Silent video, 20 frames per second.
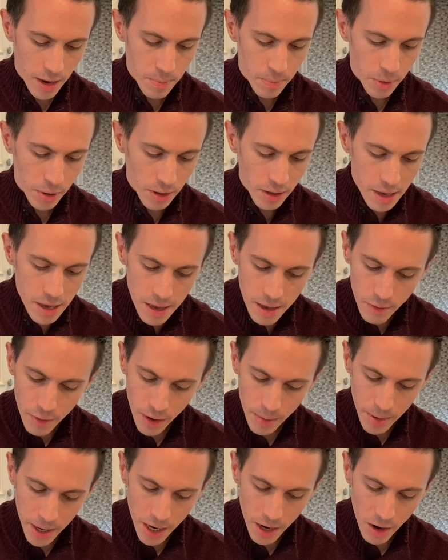believe,
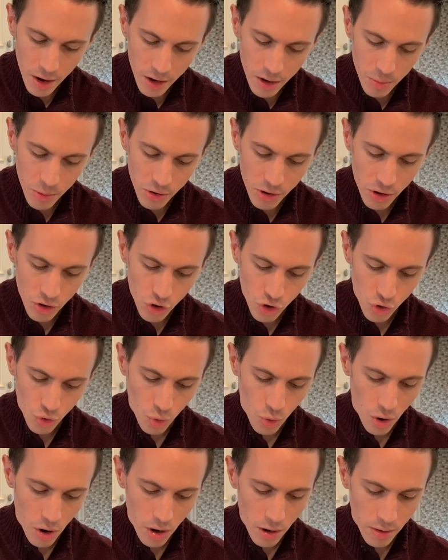I'm not 100%
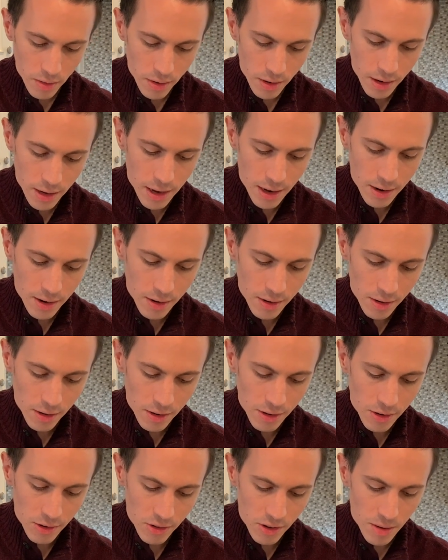sure, again,
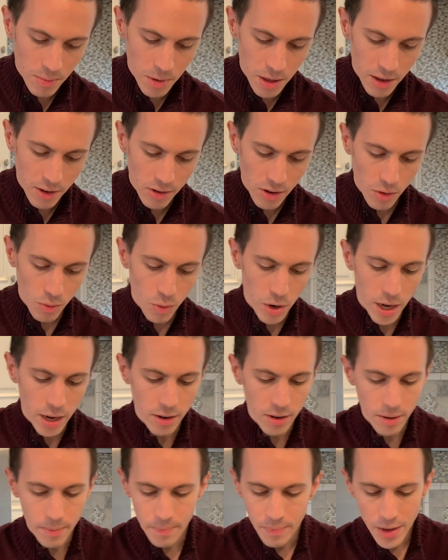Lisa sent me these at
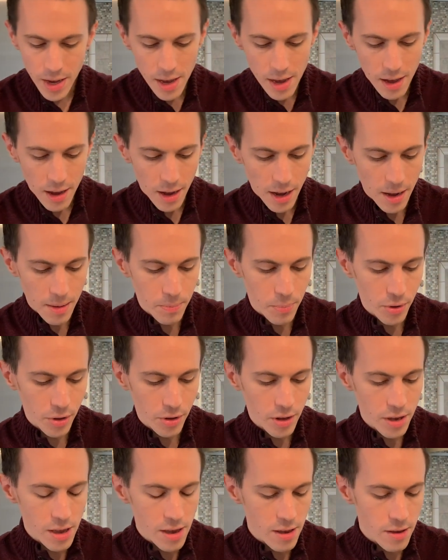random. I
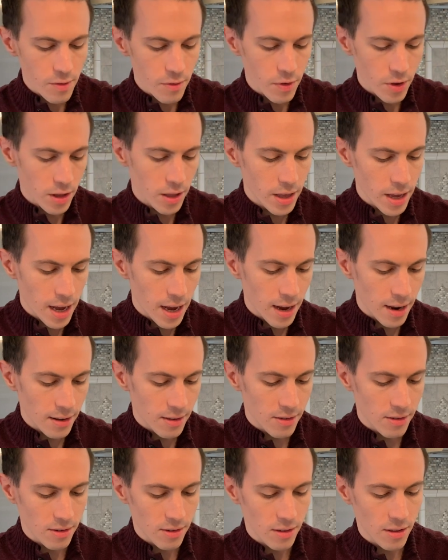believe that
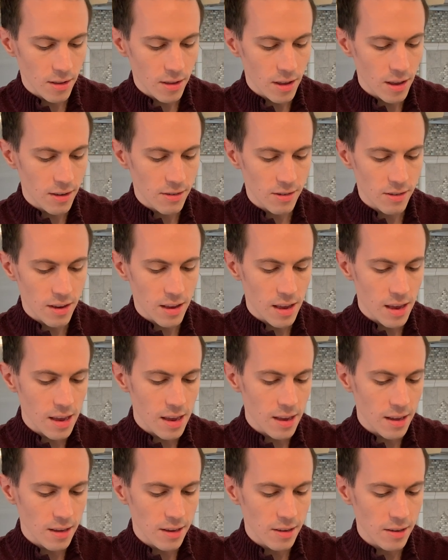this
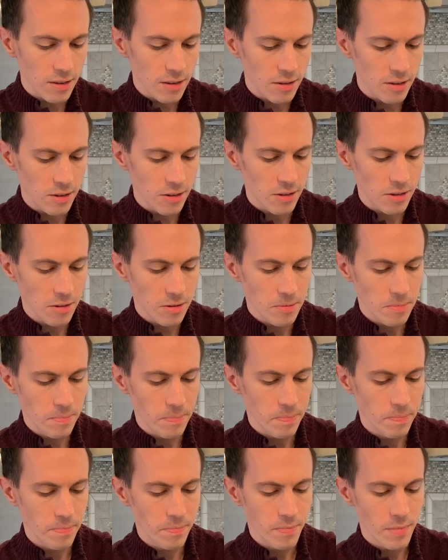is
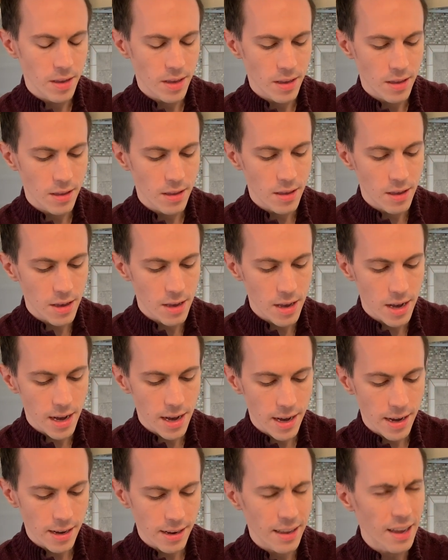the
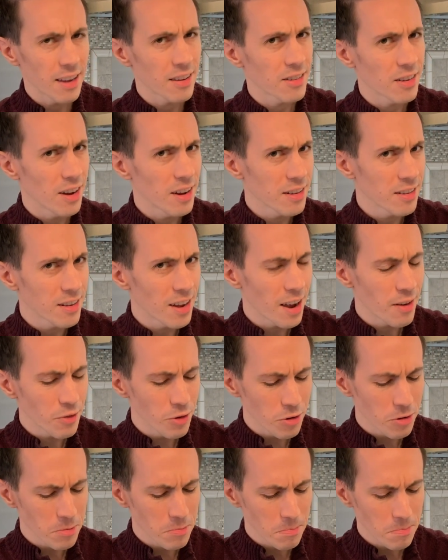Gaston's
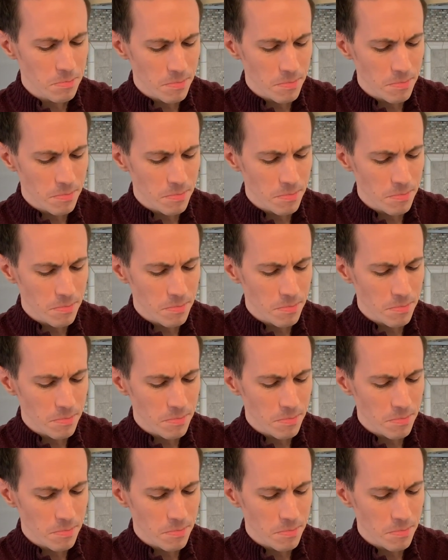Tavern,